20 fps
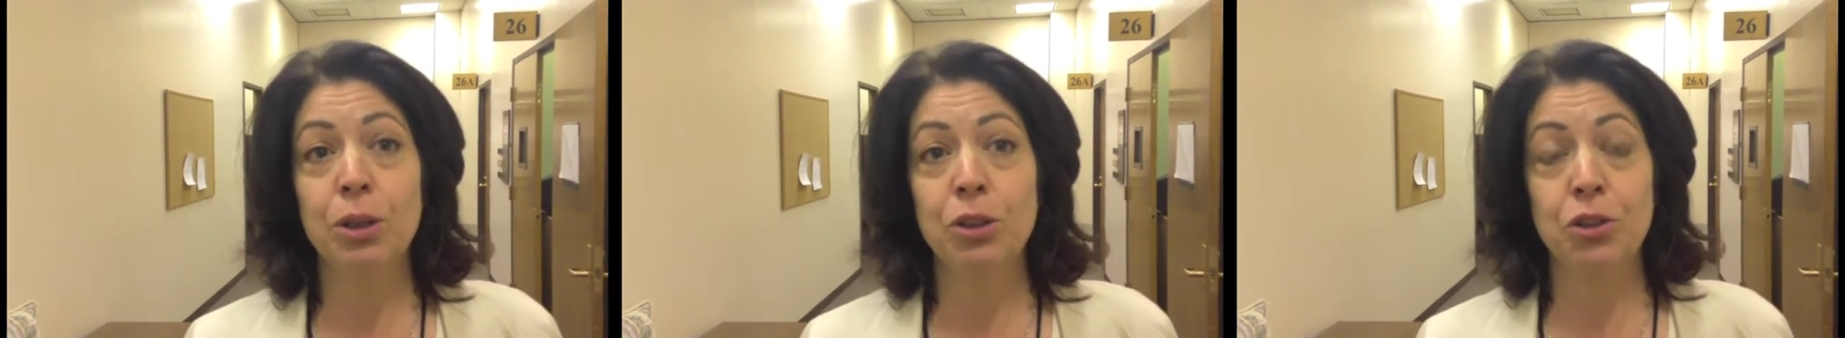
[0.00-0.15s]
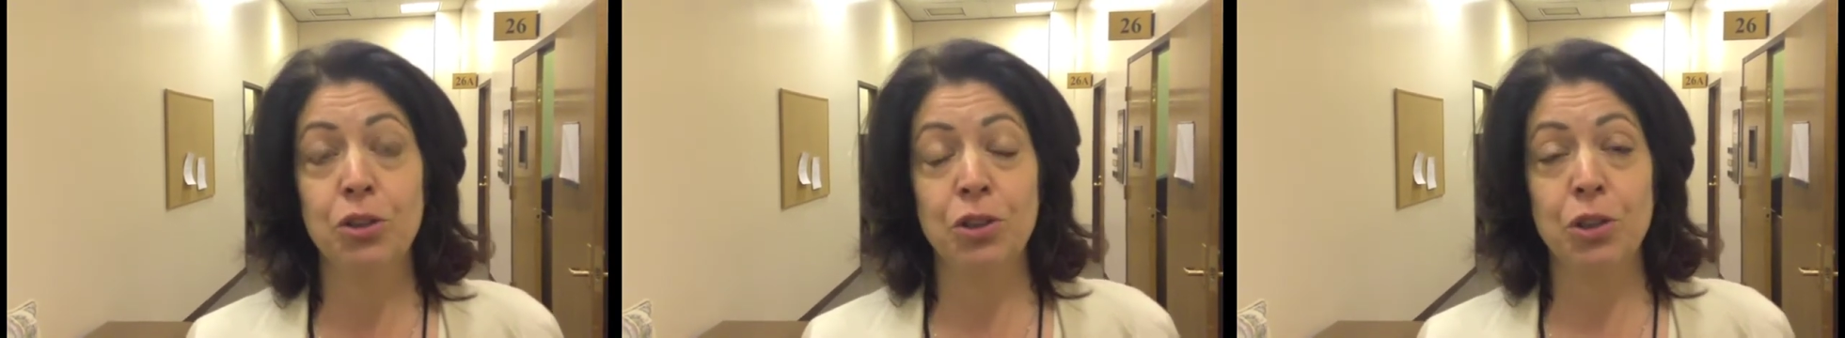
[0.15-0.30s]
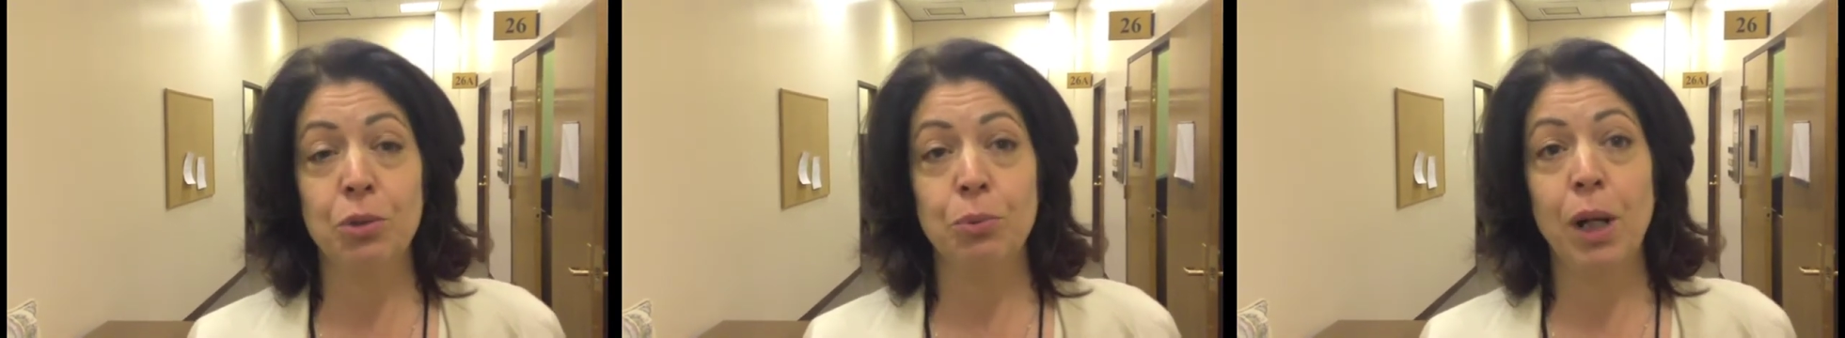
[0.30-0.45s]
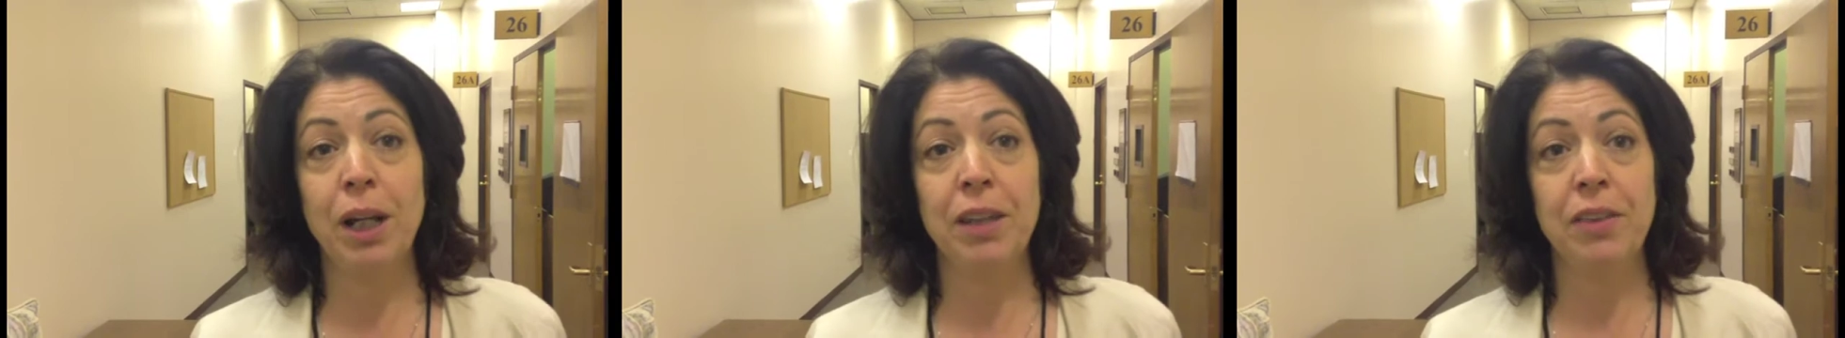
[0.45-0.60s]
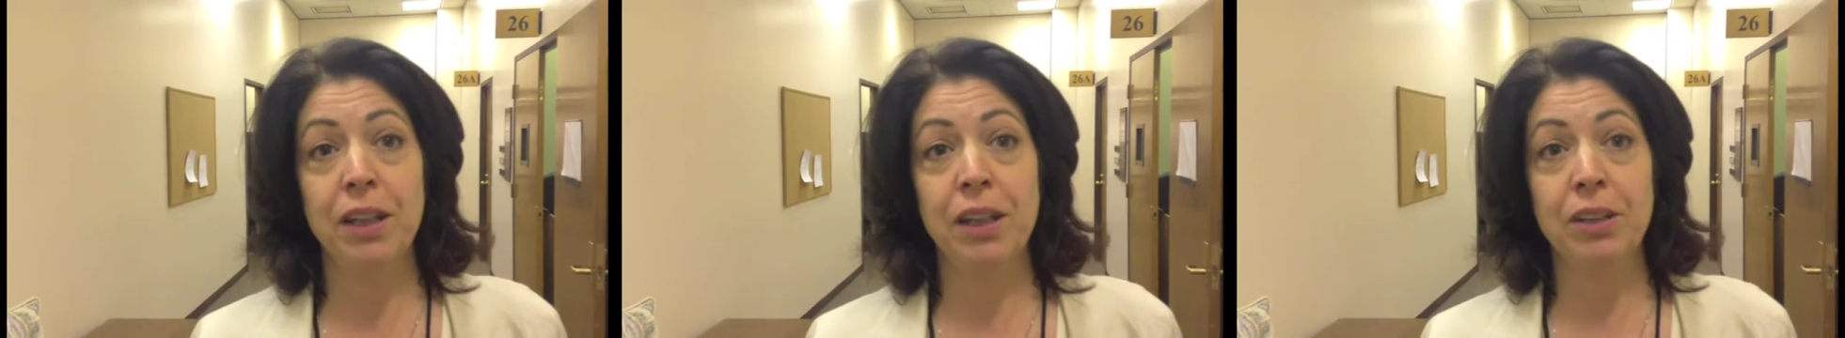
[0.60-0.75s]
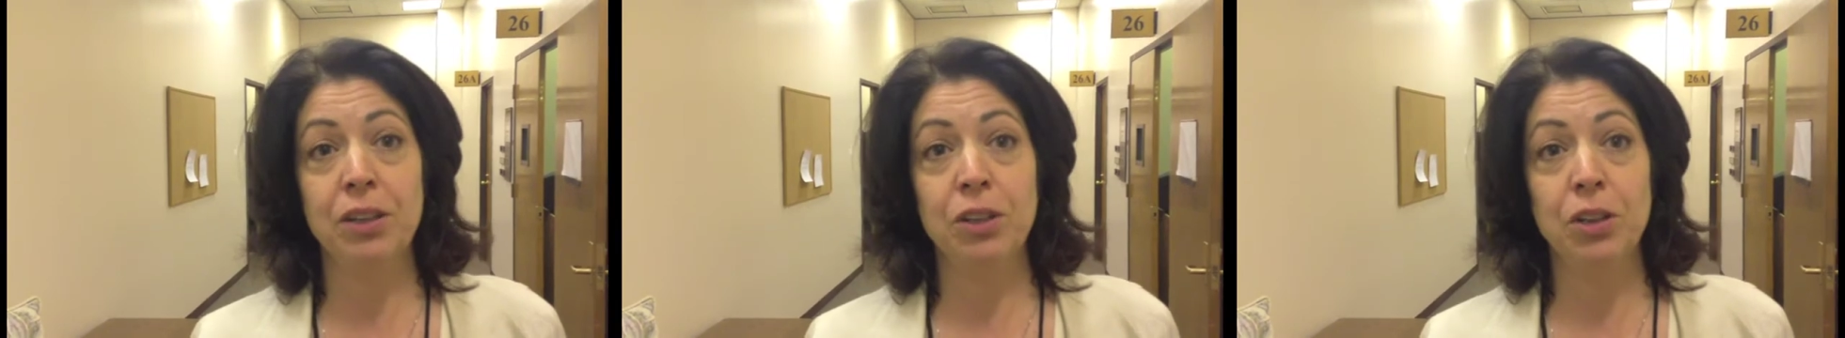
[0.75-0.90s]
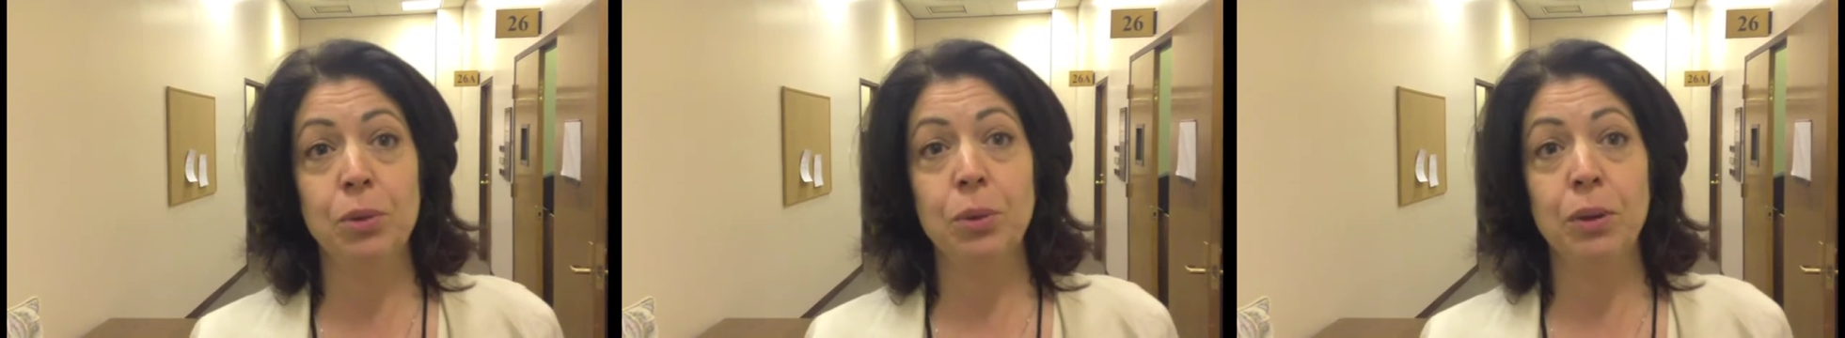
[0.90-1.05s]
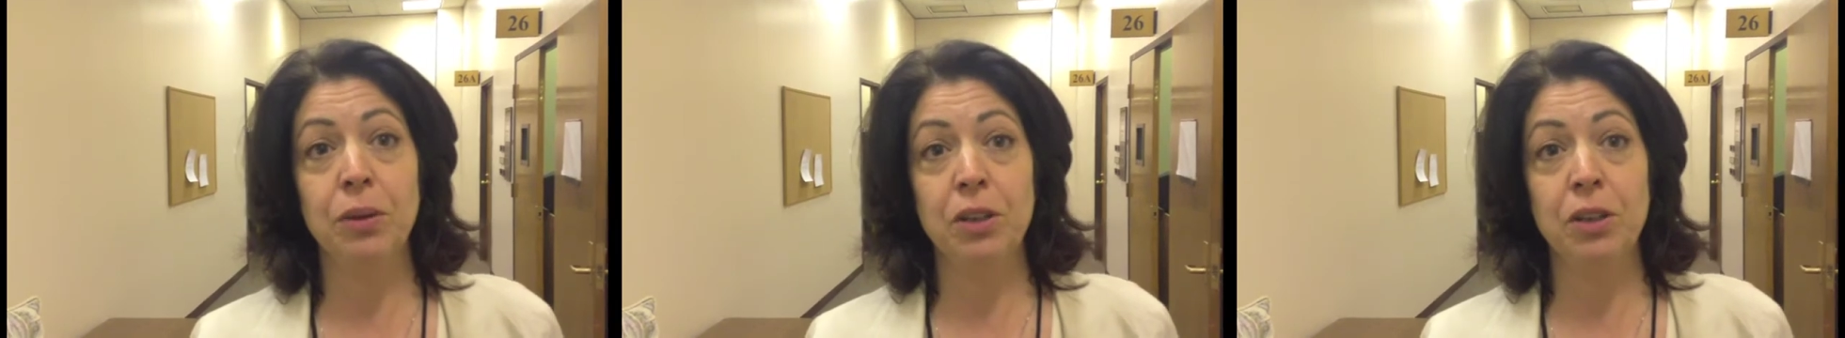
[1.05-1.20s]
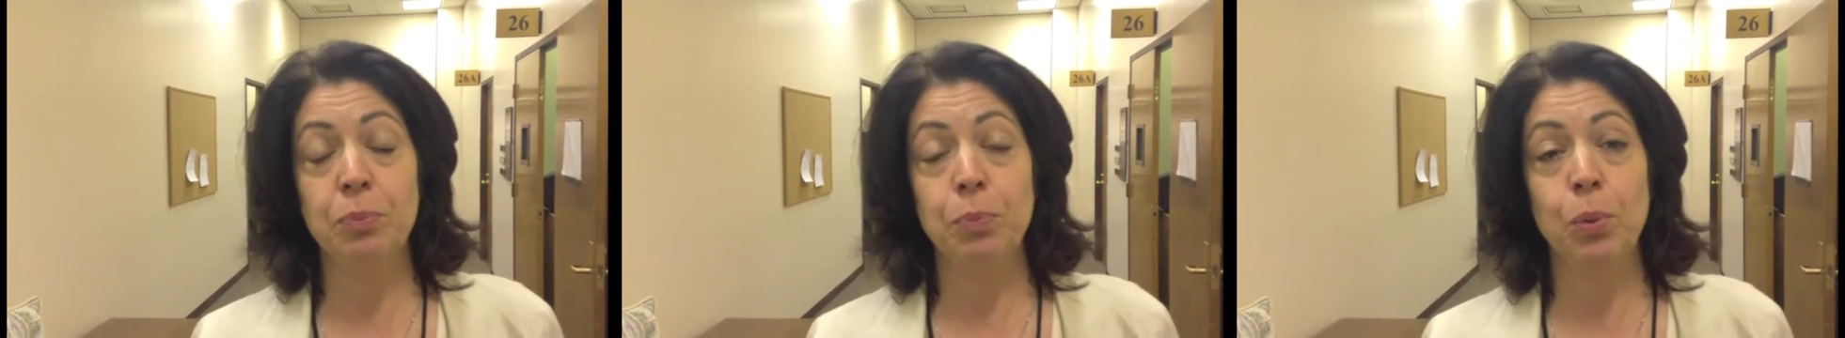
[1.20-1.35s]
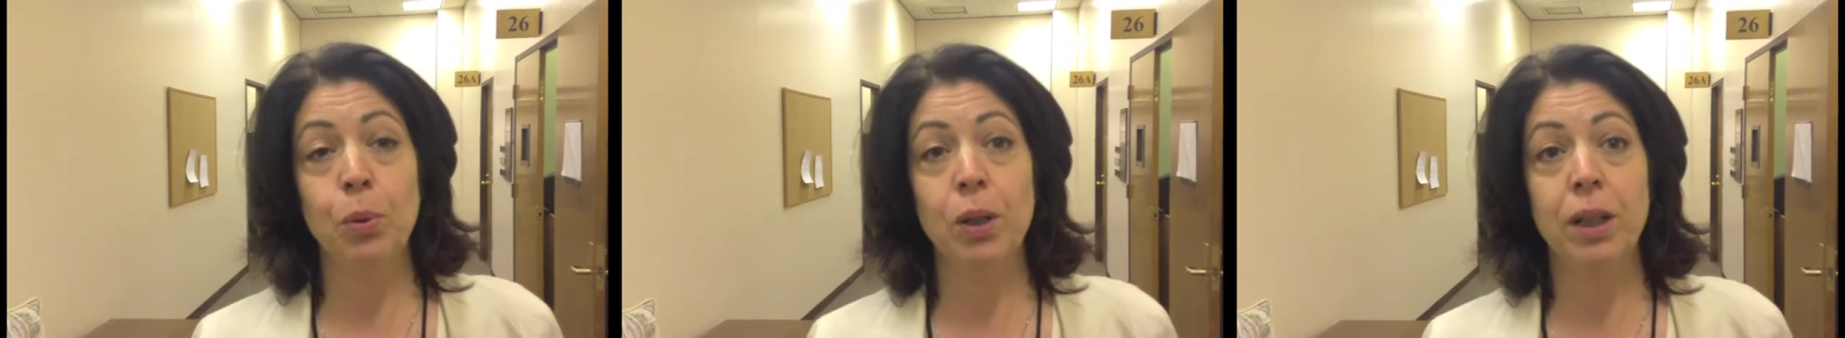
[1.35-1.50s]
It's just the right thing to do at
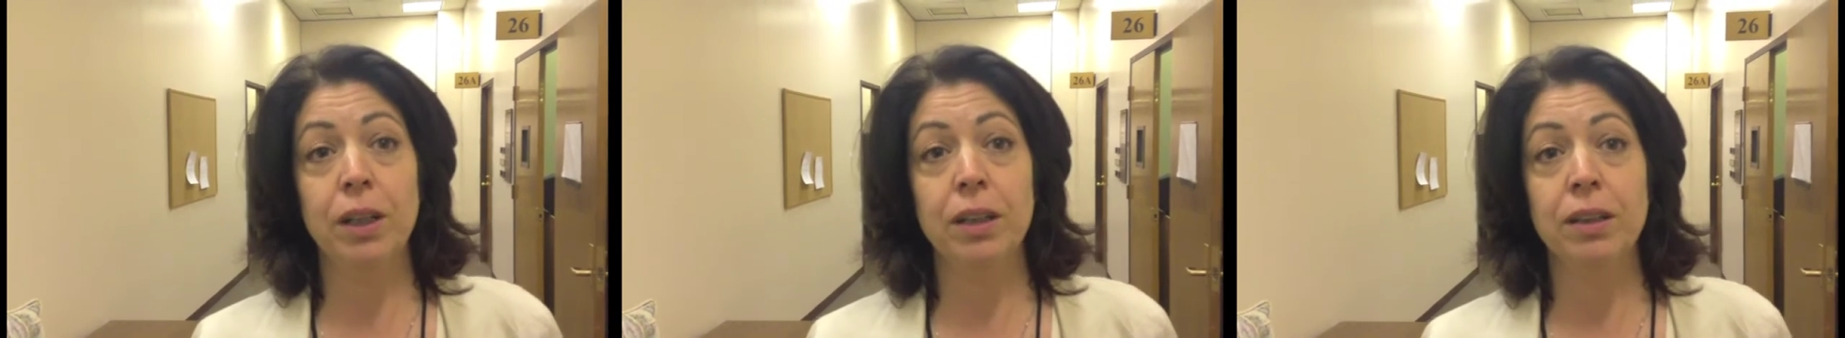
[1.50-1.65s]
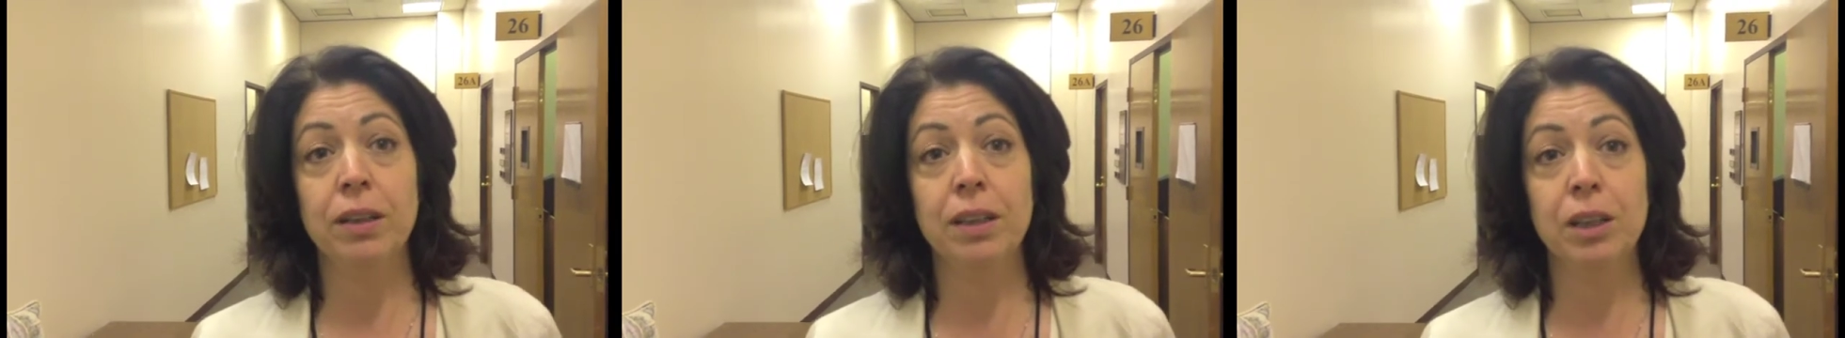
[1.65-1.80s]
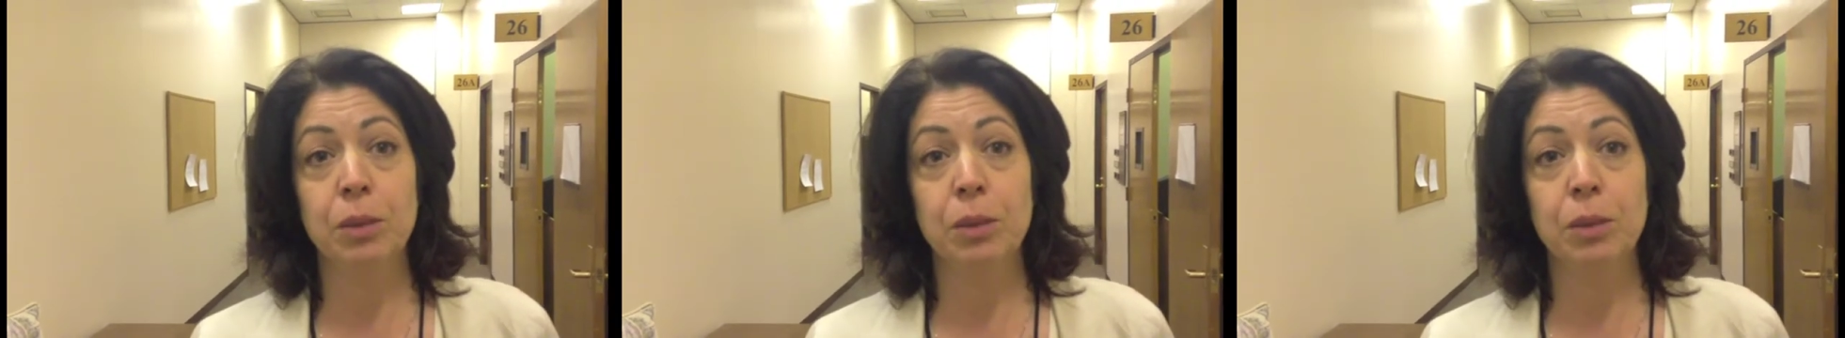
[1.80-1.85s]
this point.